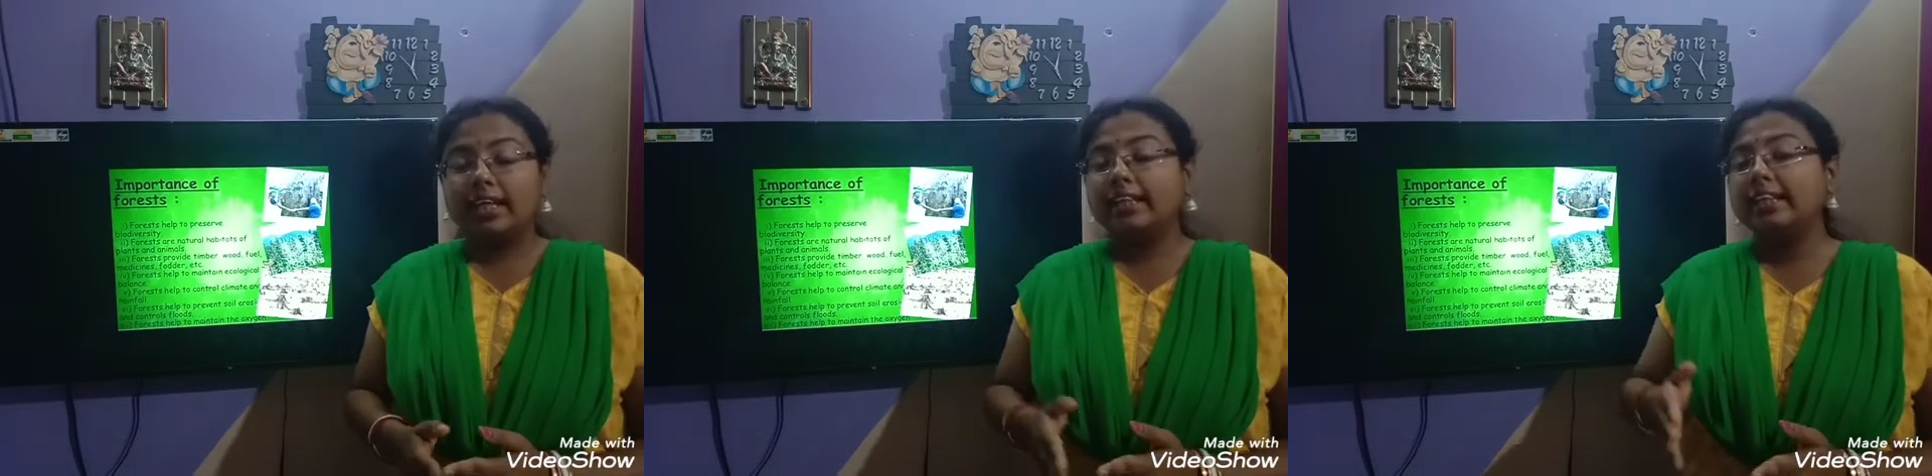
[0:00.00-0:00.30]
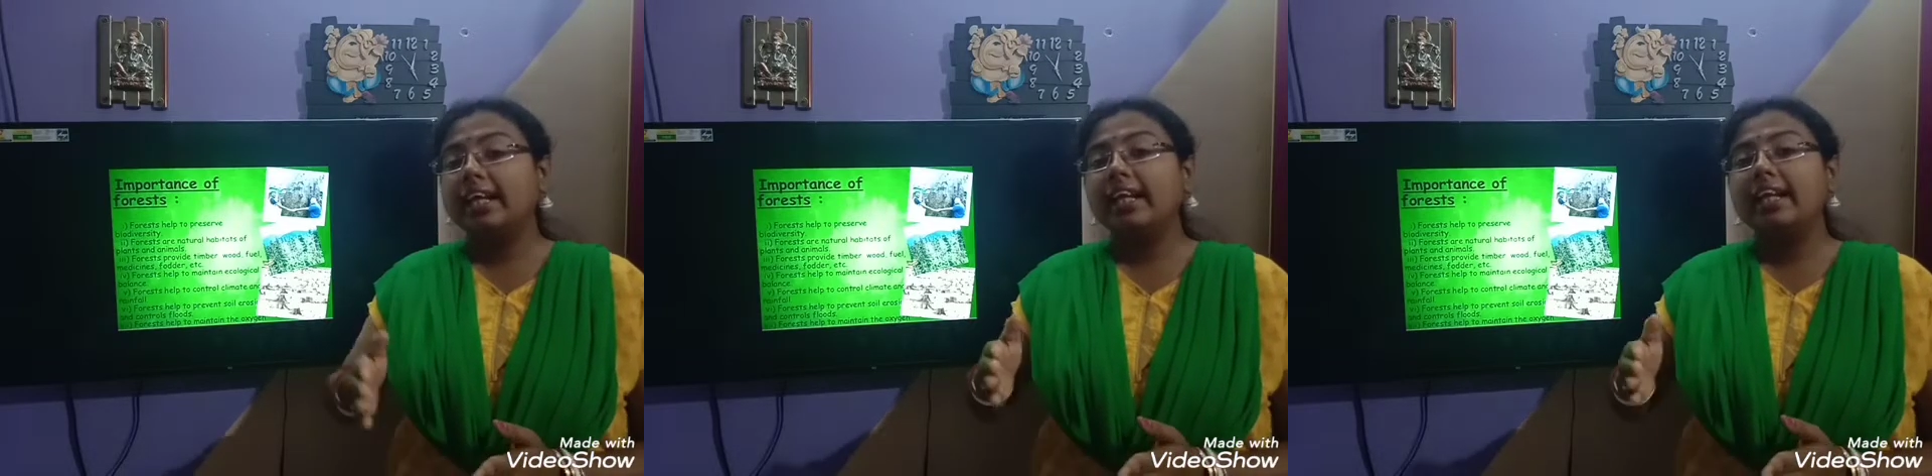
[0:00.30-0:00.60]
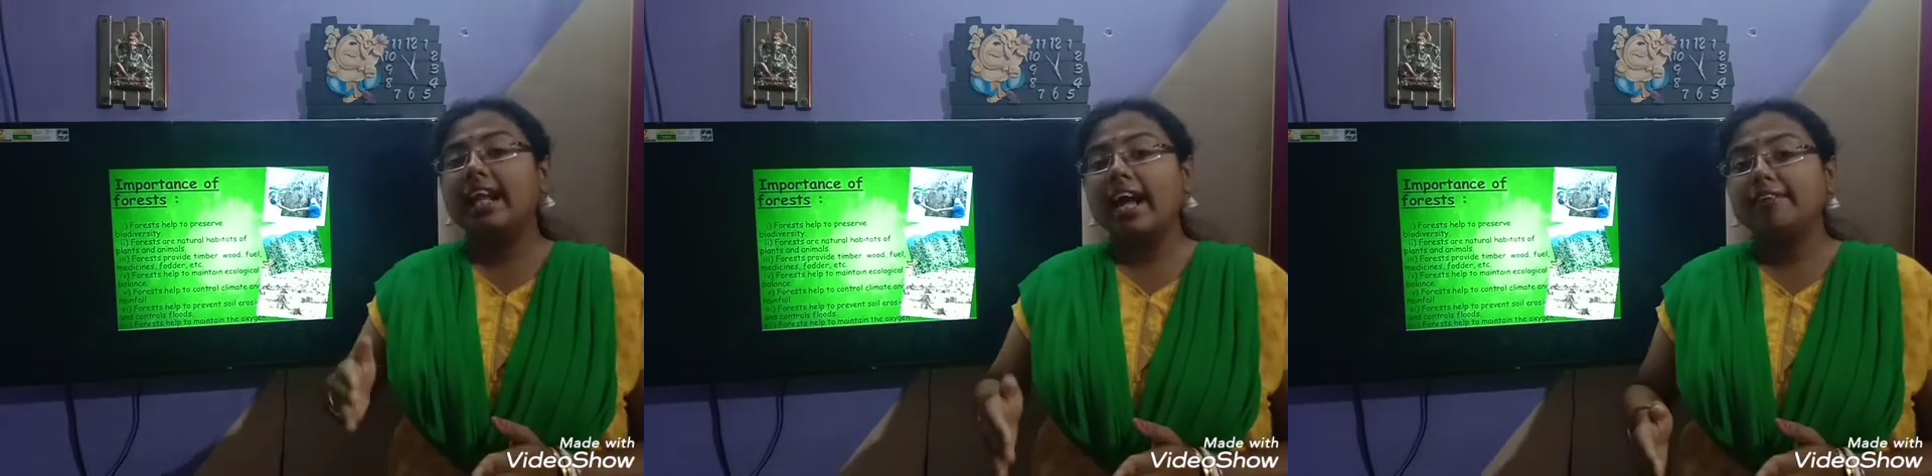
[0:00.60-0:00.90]
Their
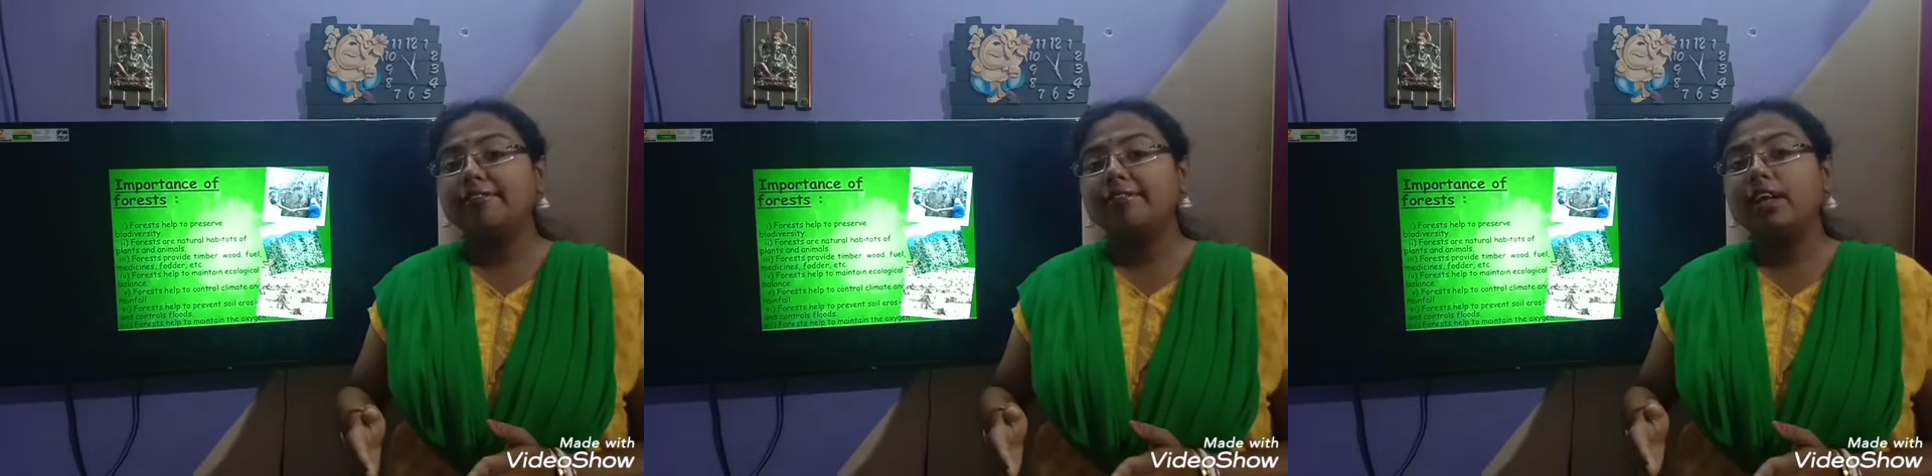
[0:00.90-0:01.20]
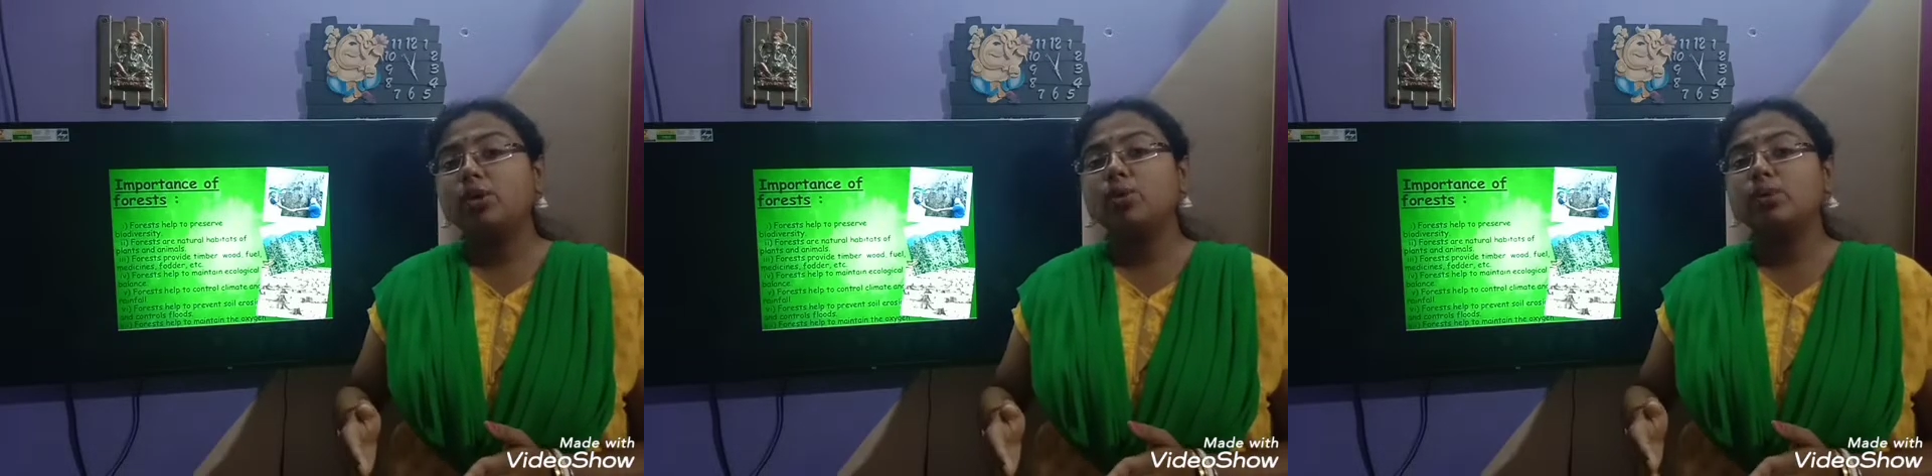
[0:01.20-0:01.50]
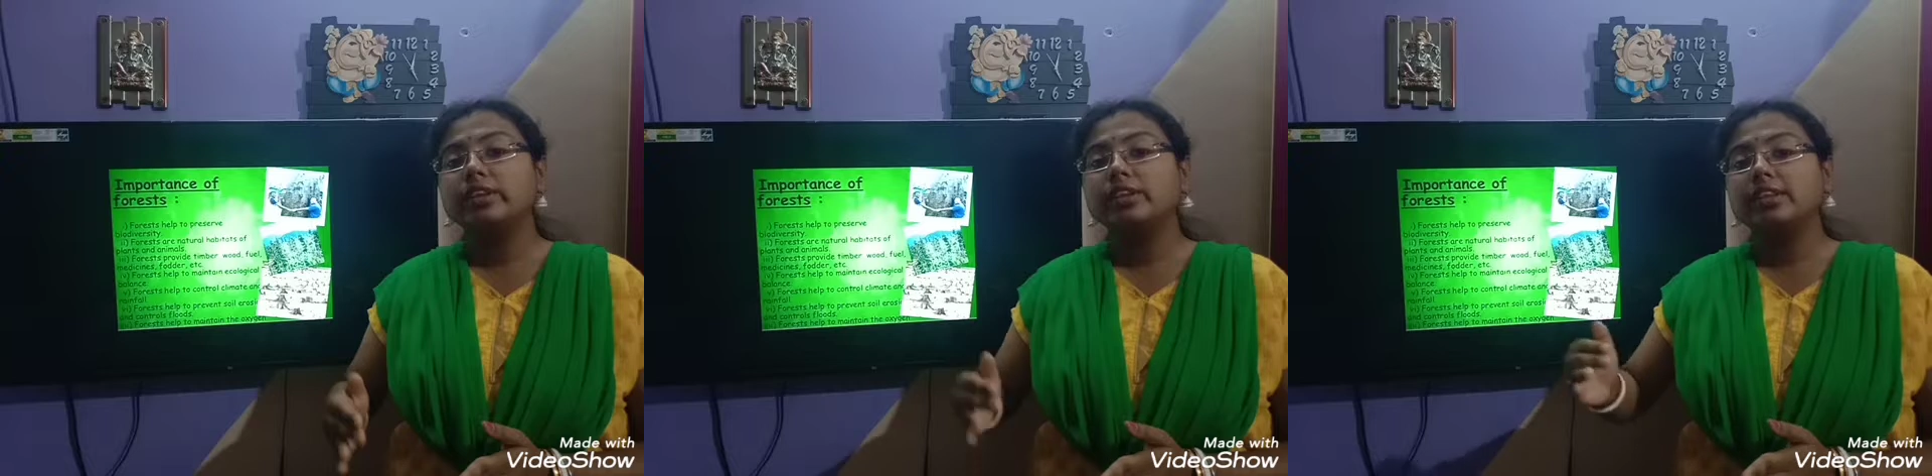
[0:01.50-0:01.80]
livelihood